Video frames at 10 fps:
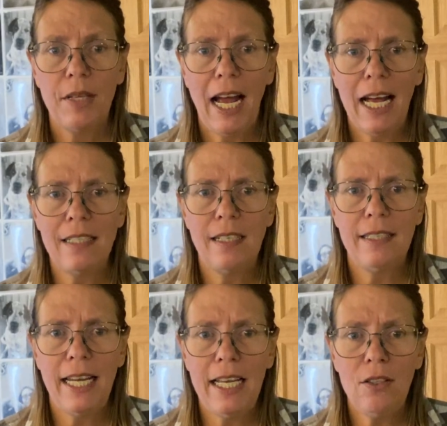as a
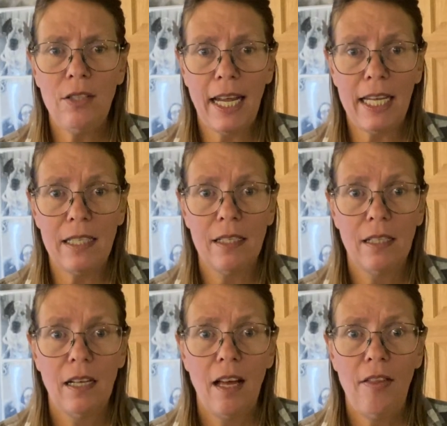tailgate,
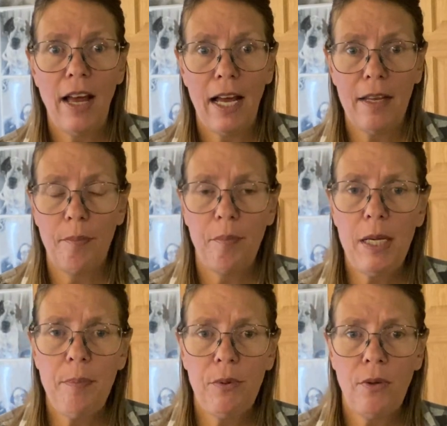that
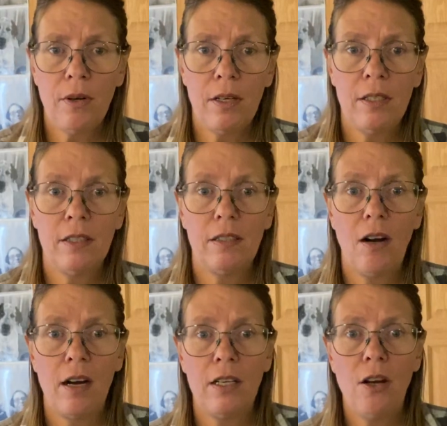people
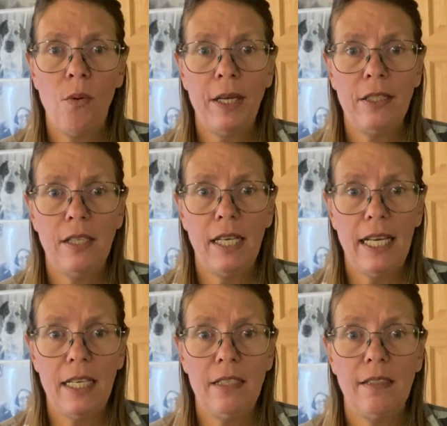are going to
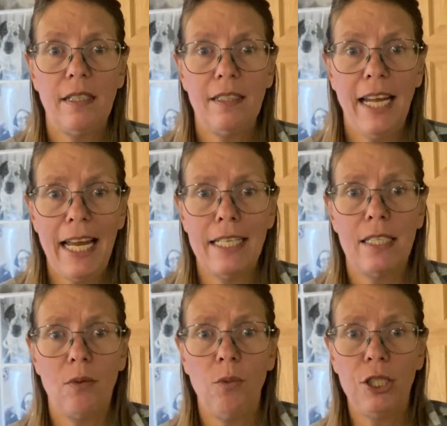his tent,
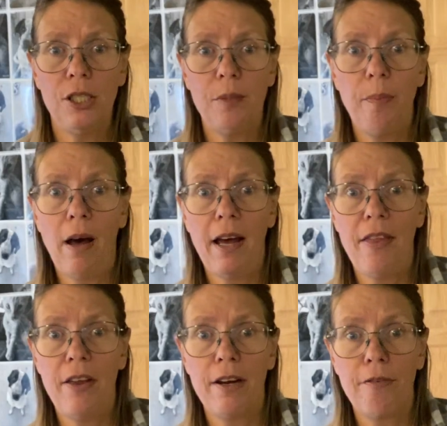which is by
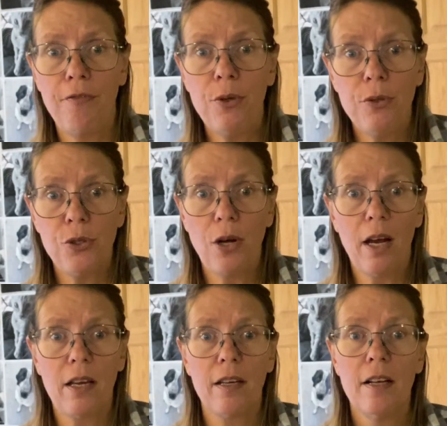their food
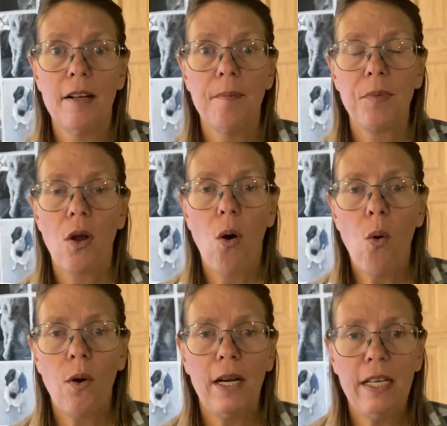truck,
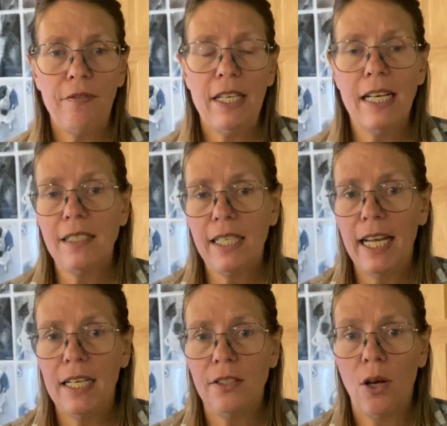or if he has to
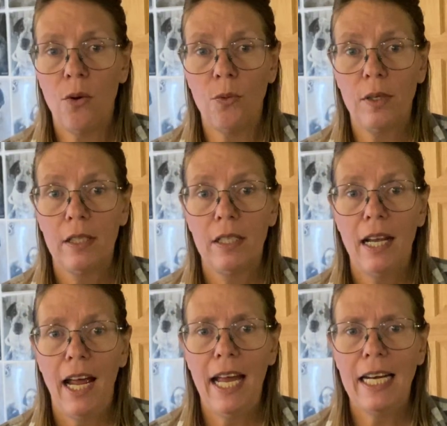get his own.
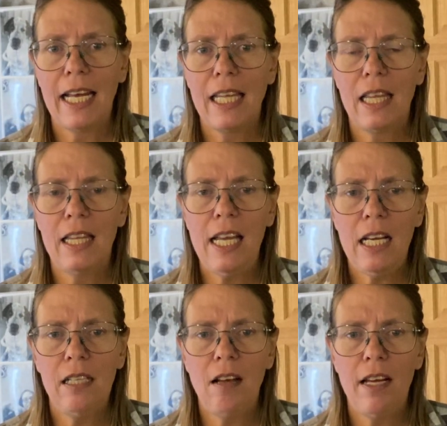And I
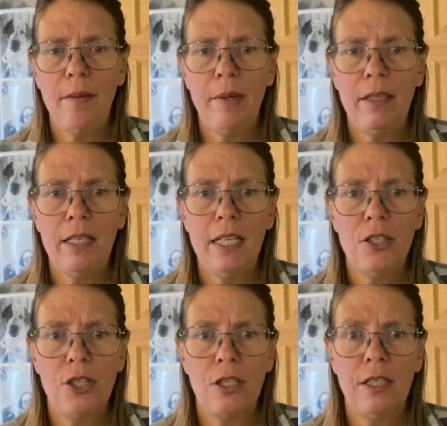think liability
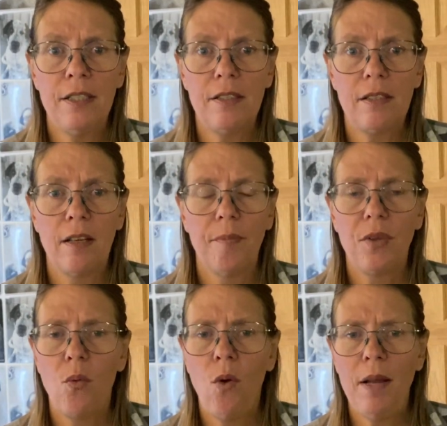insurance,
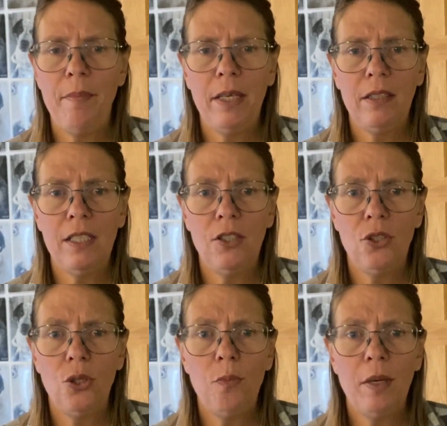1 million,
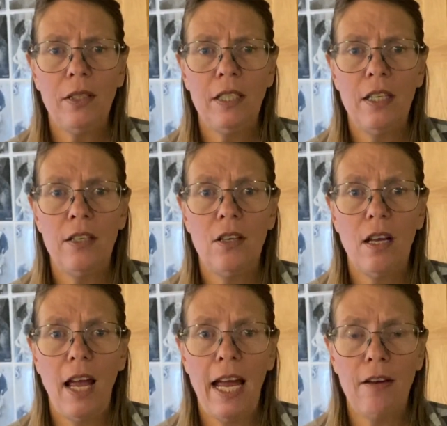2 million,
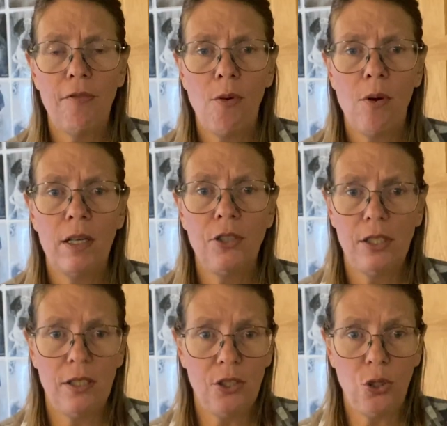and for
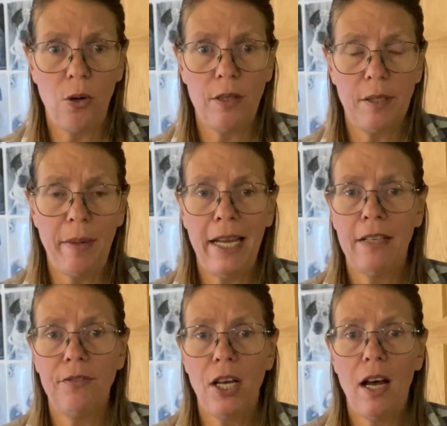just a short span
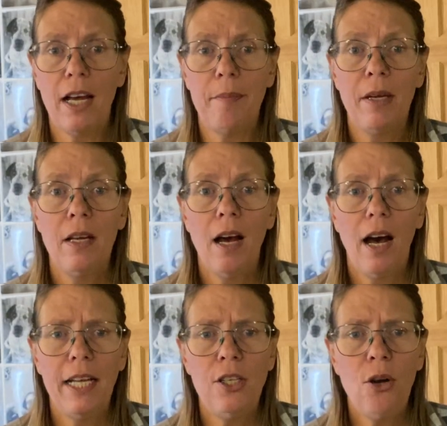of time.
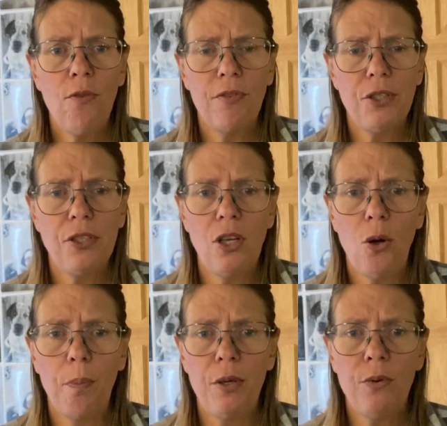I know for
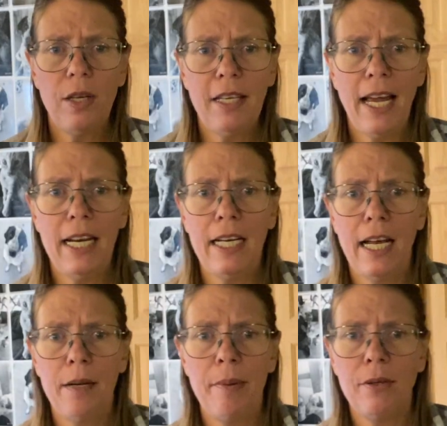soap you can get it
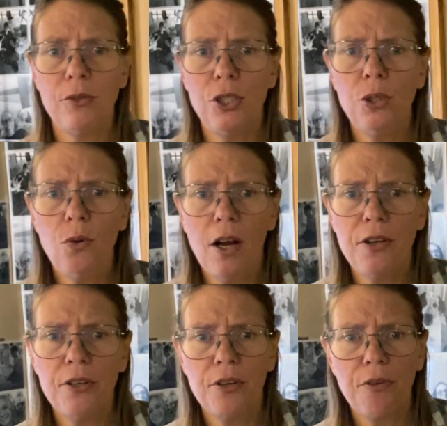at about
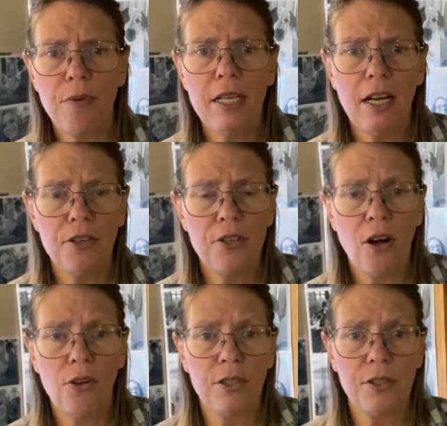$200 or
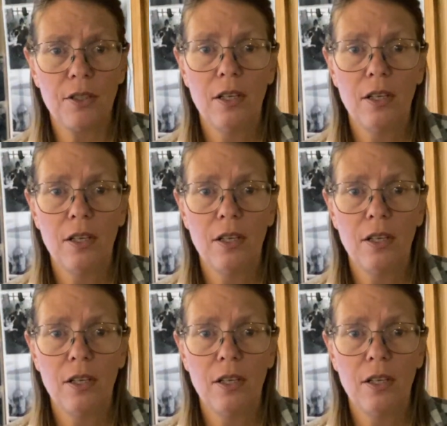$300.